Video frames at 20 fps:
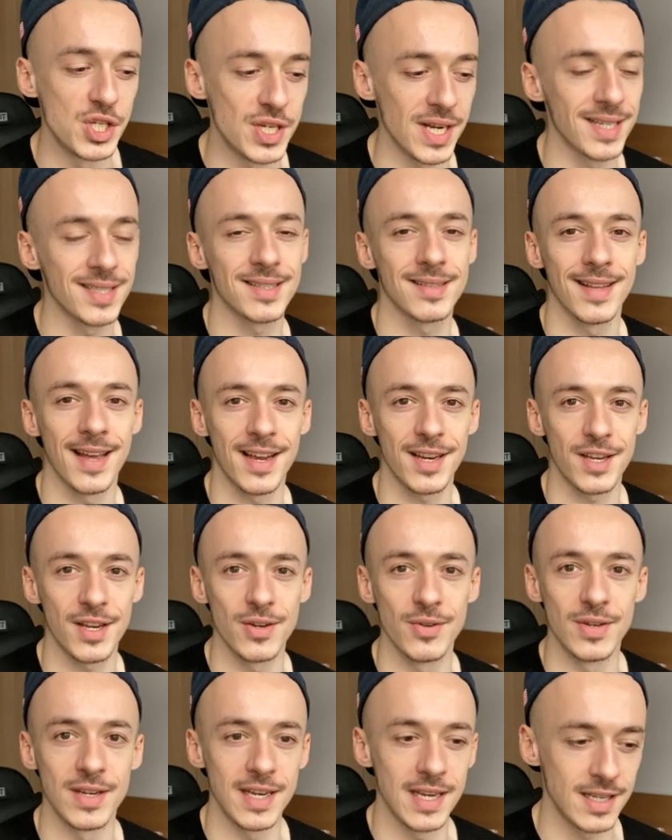just like
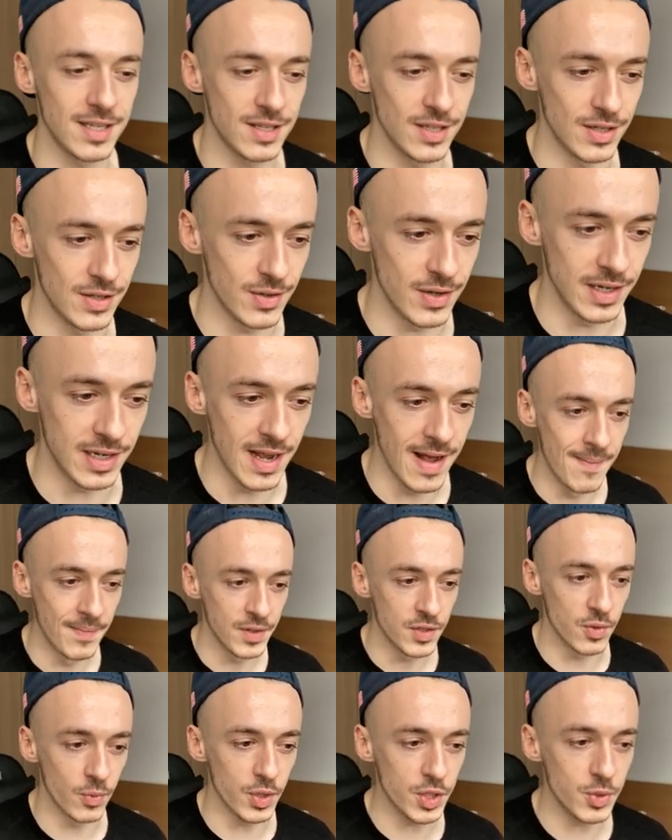you need to do it.
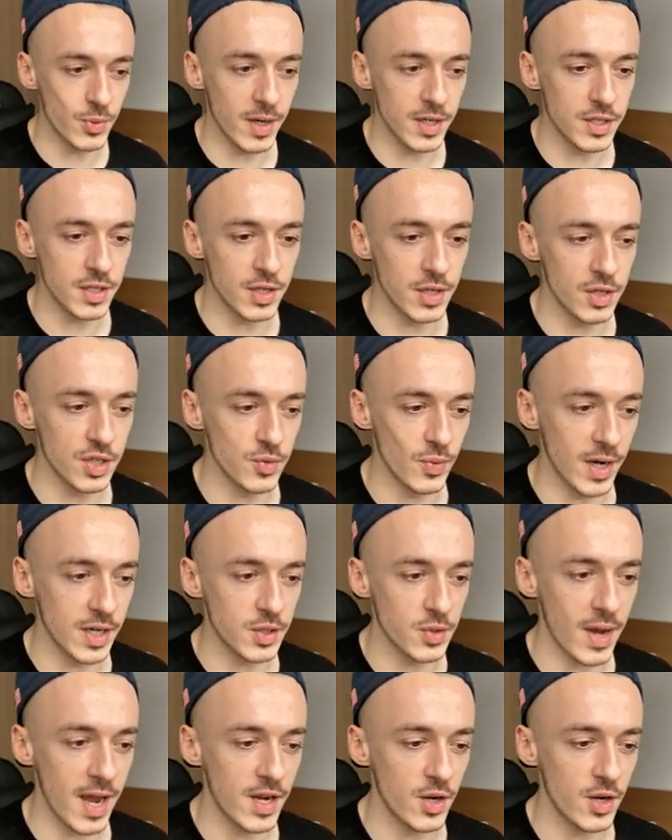So what you want to do is you want to